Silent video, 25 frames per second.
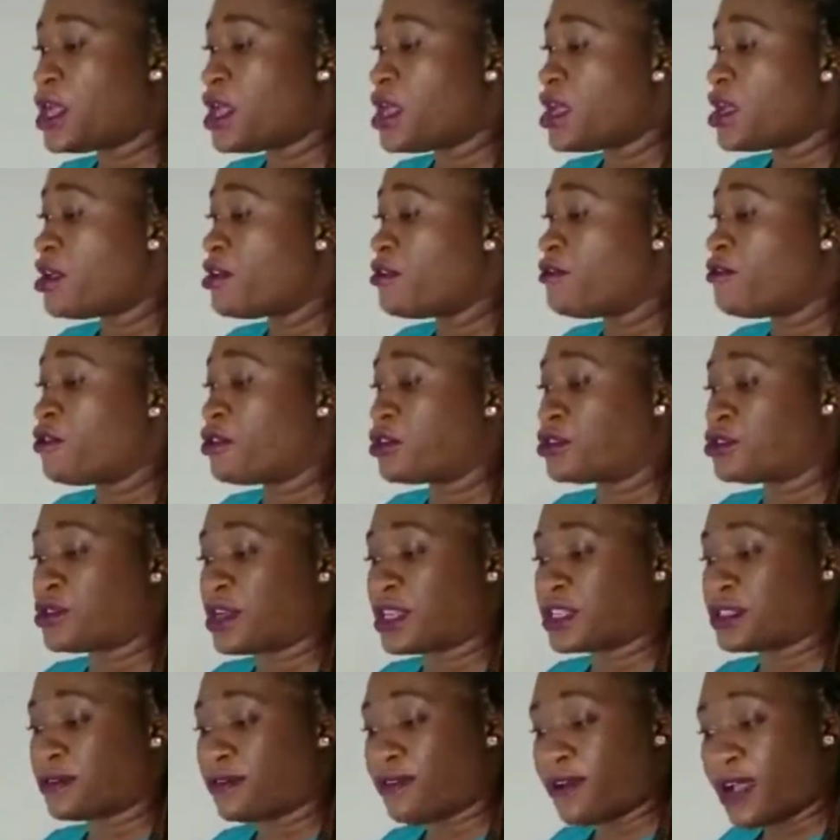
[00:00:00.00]
If you're
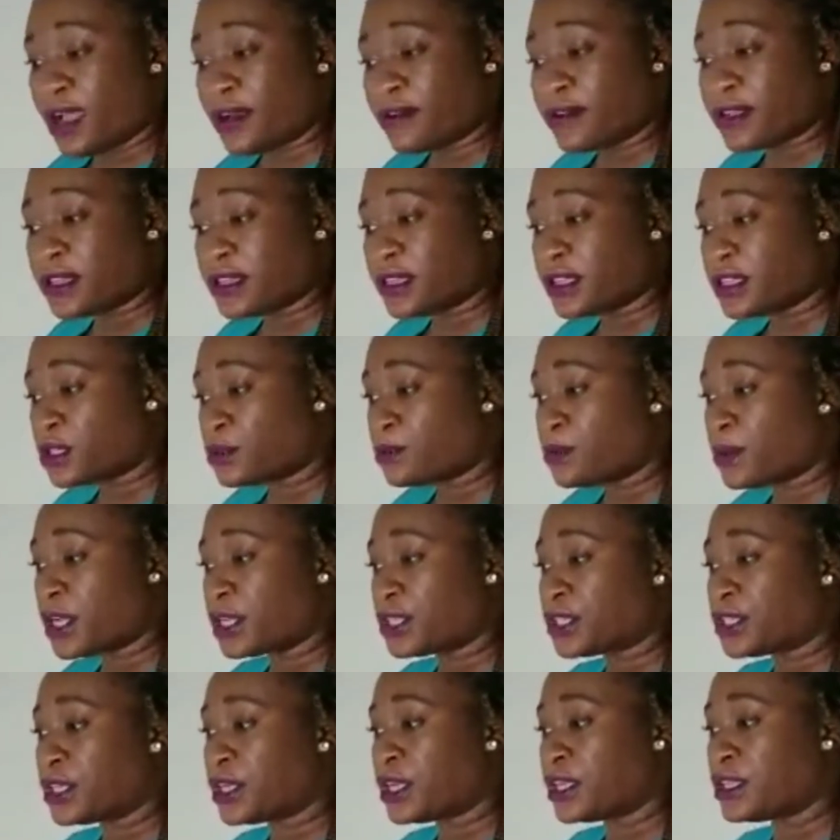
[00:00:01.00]
transferring this
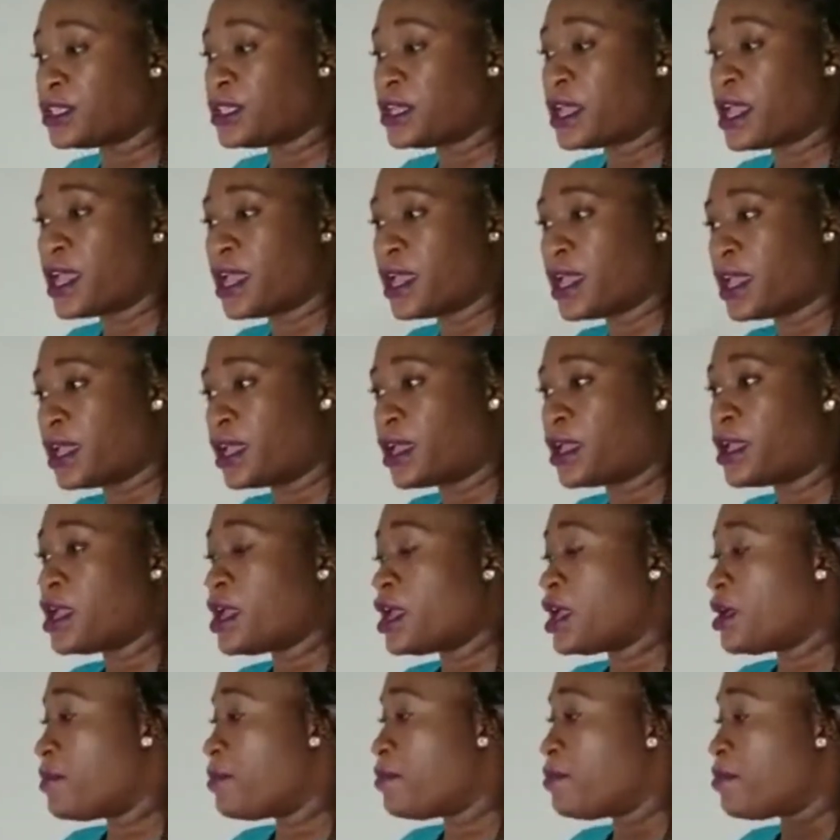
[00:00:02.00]
patient, hey,
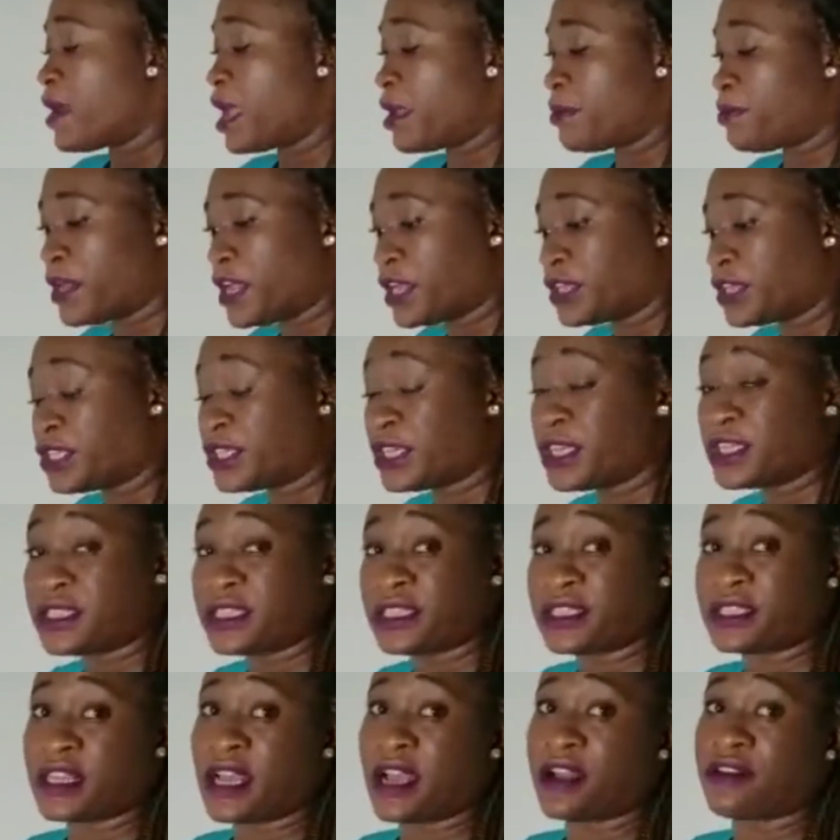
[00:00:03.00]
my patient is
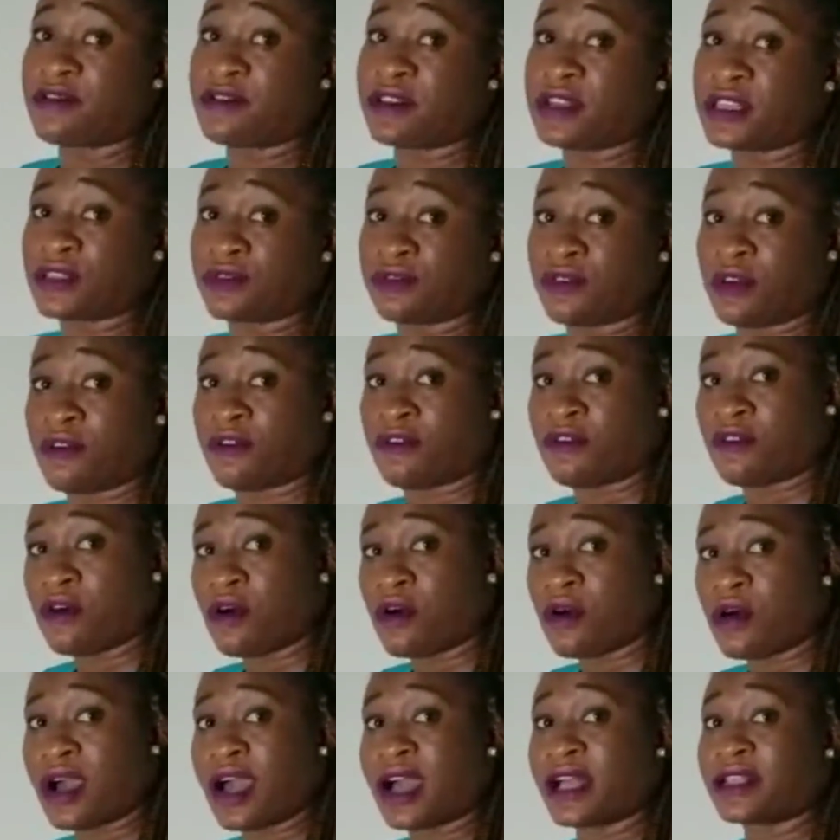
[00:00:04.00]
at risk
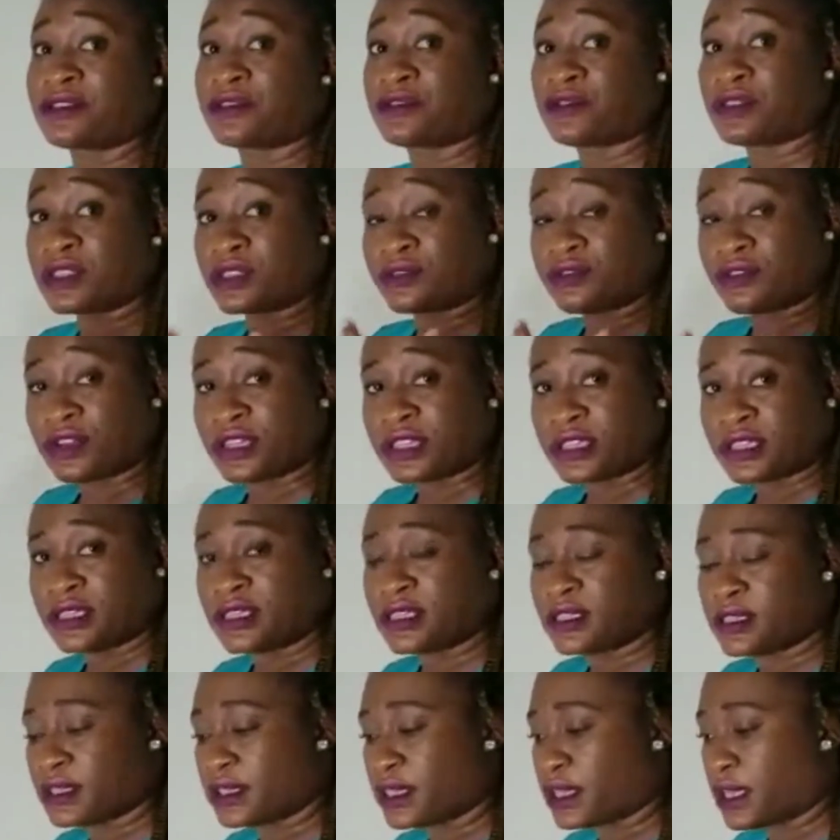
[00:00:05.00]
for
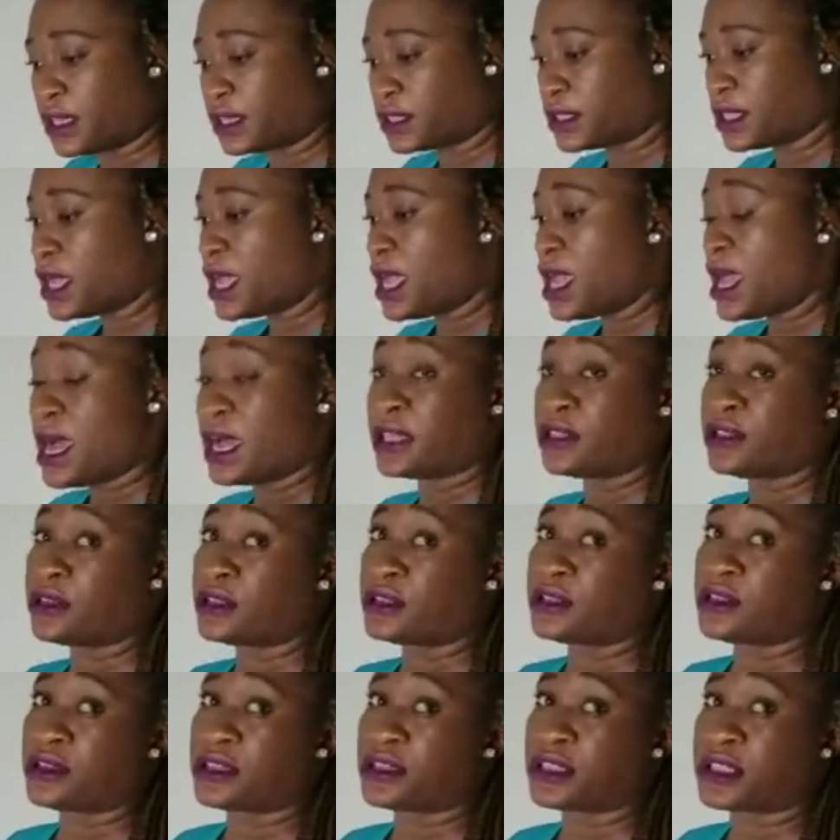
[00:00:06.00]
dizziness and
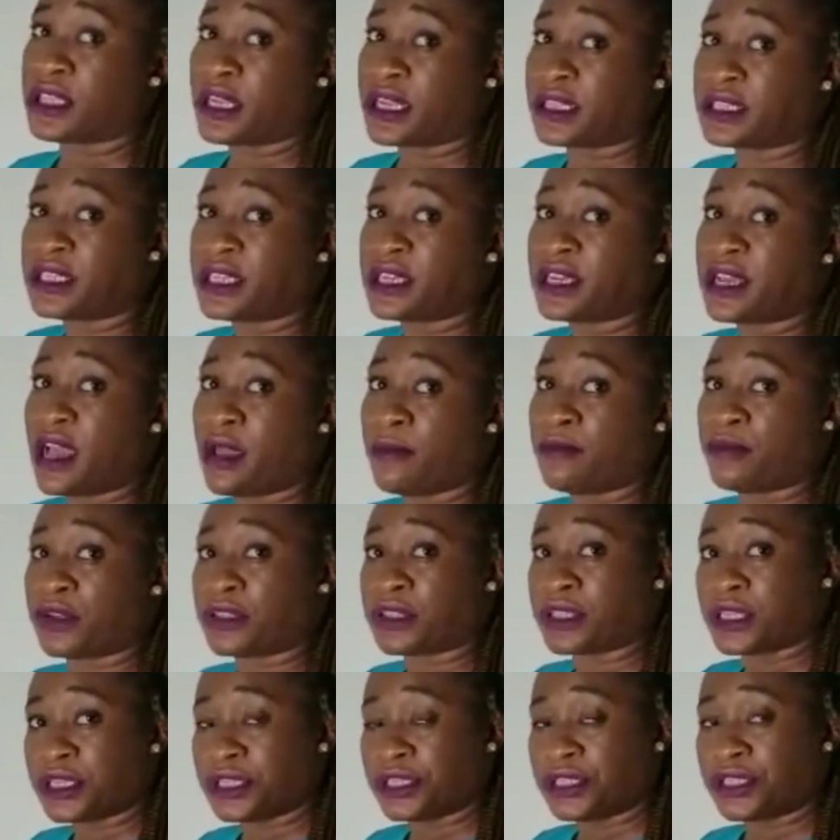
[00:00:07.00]
orthostatic
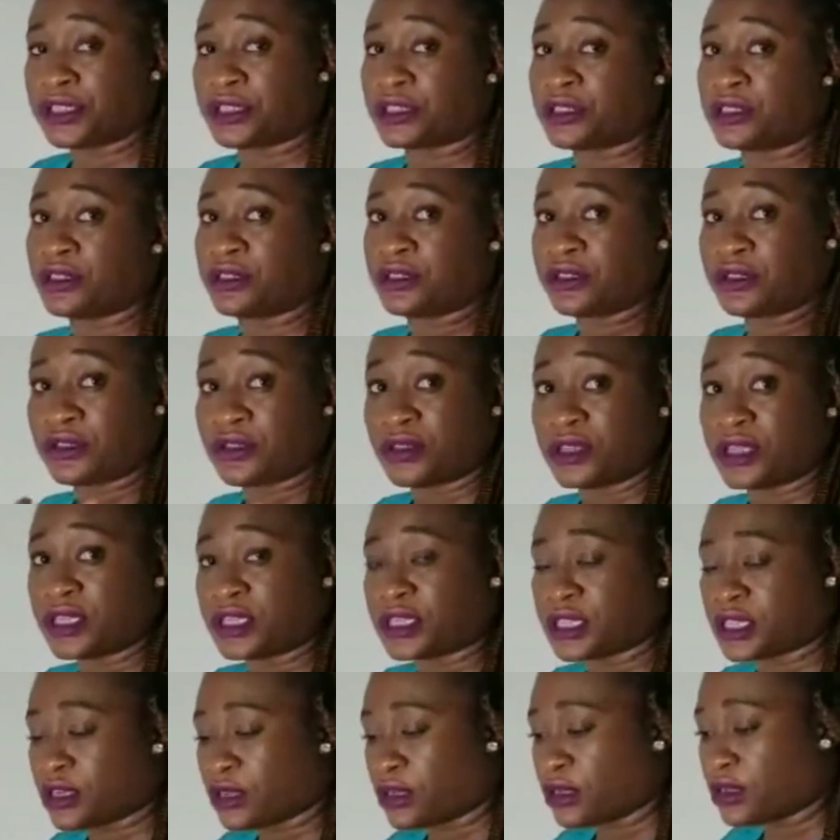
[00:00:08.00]
hypotension due to his